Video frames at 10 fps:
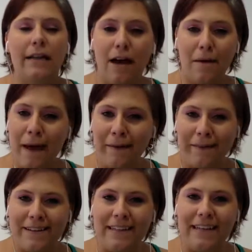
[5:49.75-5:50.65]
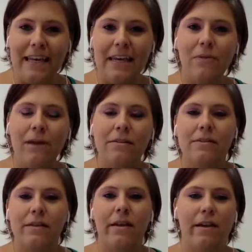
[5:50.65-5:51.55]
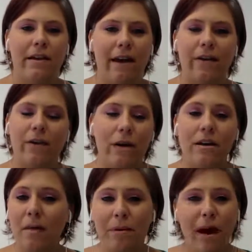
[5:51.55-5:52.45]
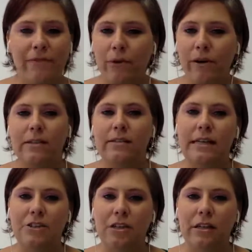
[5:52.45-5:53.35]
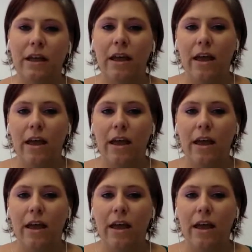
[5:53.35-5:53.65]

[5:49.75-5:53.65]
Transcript: Tom Eklund, and he runs a nonprofit organization